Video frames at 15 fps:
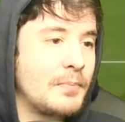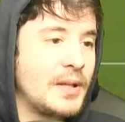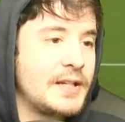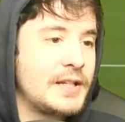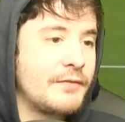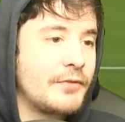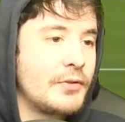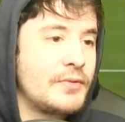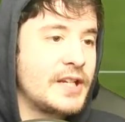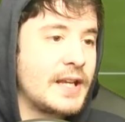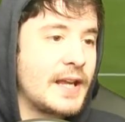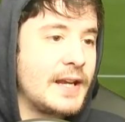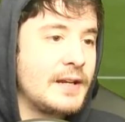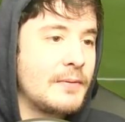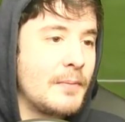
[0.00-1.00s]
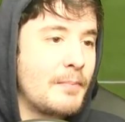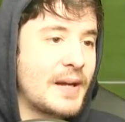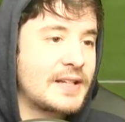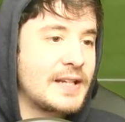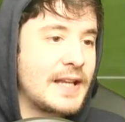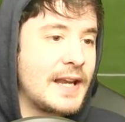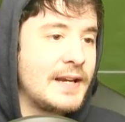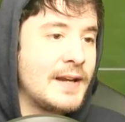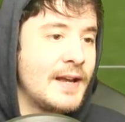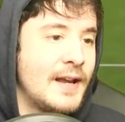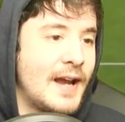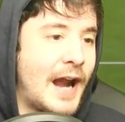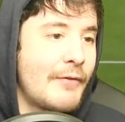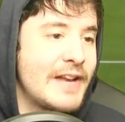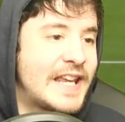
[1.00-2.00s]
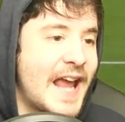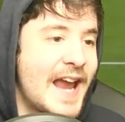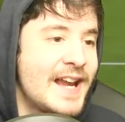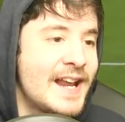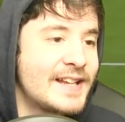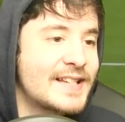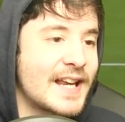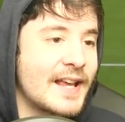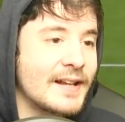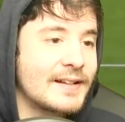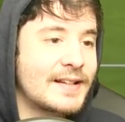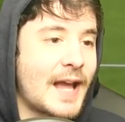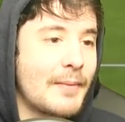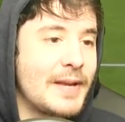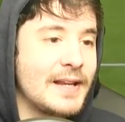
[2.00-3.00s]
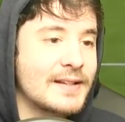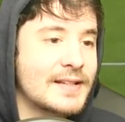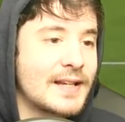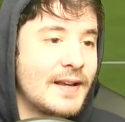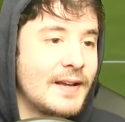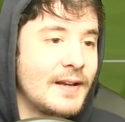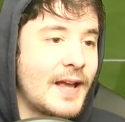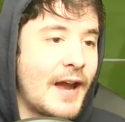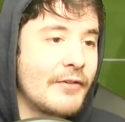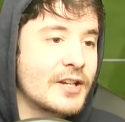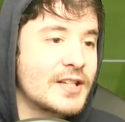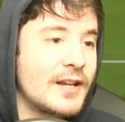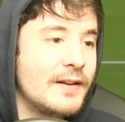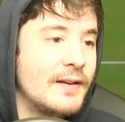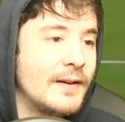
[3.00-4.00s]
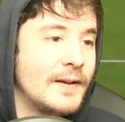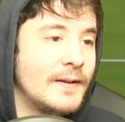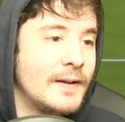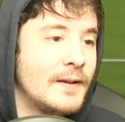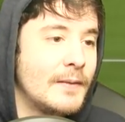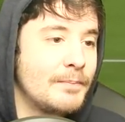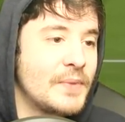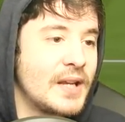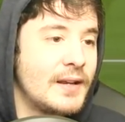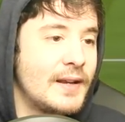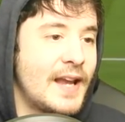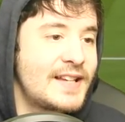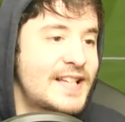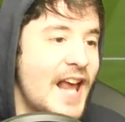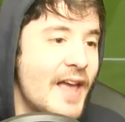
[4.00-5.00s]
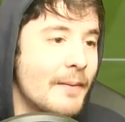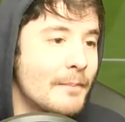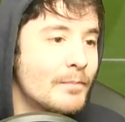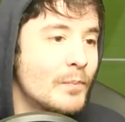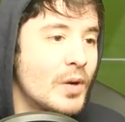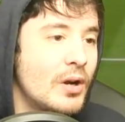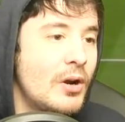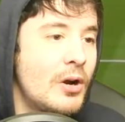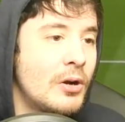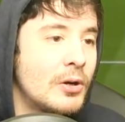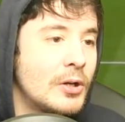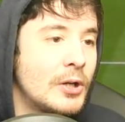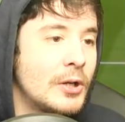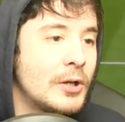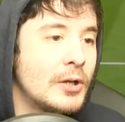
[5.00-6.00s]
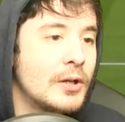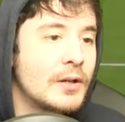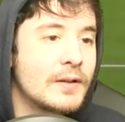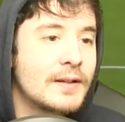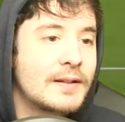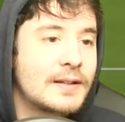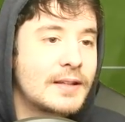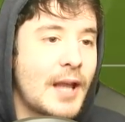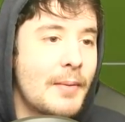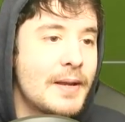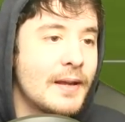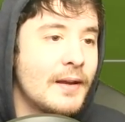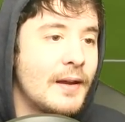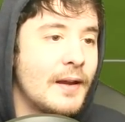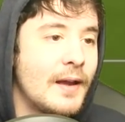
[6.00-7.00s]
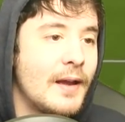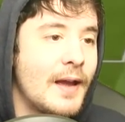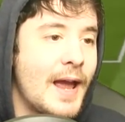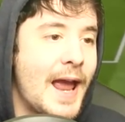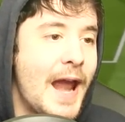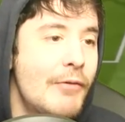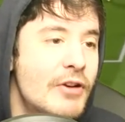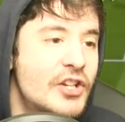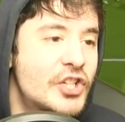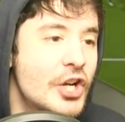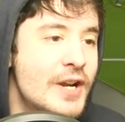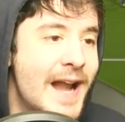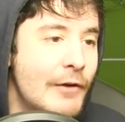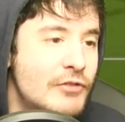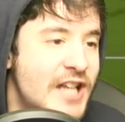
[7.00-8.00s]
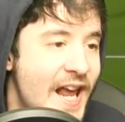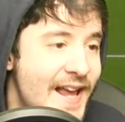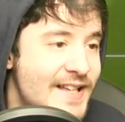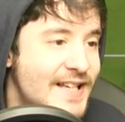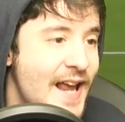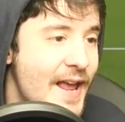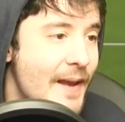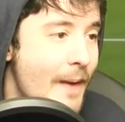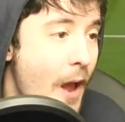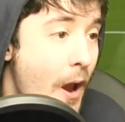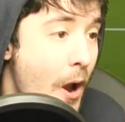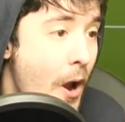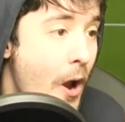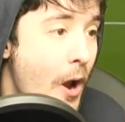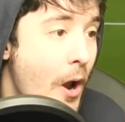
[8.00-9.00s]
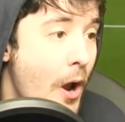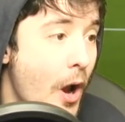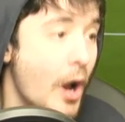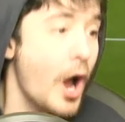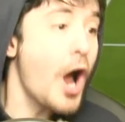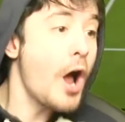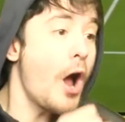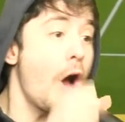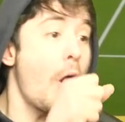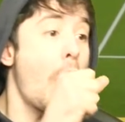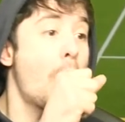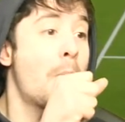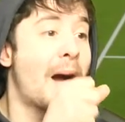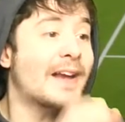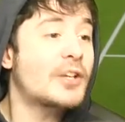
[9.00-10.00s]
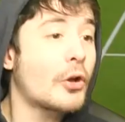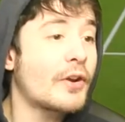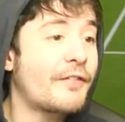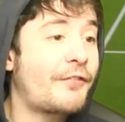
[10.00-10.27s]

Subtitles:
plays it through to Kane. Back to Kane. Harry Kane hit it. Damn it. Eriksen. Hit it. Oh, damn it. Eriksen now to hit it. Oh, my God. I